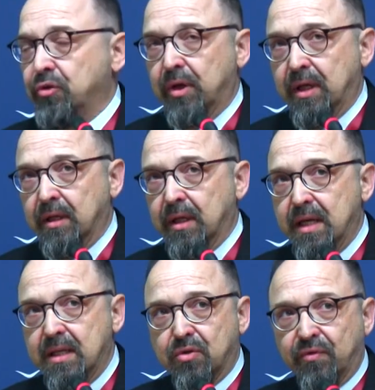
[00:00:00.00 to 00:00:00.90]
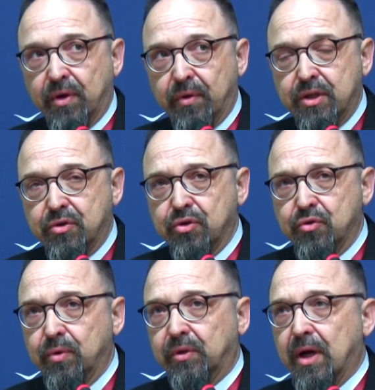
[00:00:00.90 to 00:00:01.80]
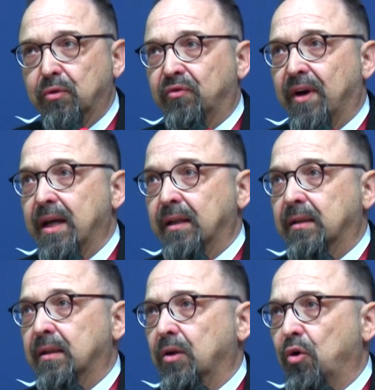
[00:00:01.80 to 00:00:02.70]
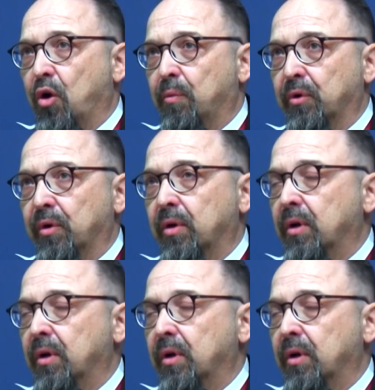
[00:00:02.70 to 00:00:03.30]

in each of the regions. We tried to find common